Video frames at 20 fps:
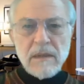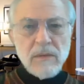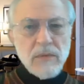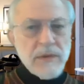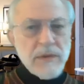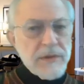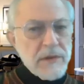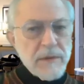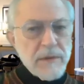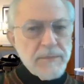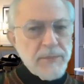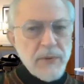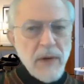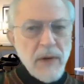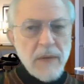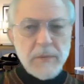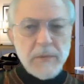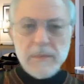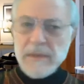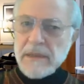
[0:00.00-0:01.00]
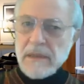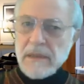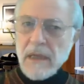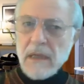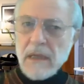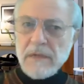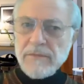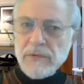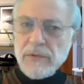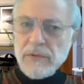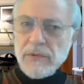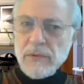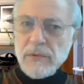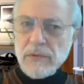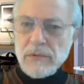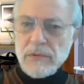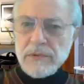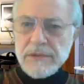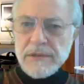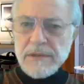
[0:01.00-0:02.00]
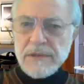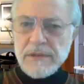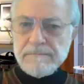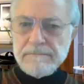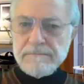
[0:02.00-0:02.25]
where there are probably a lot of rules.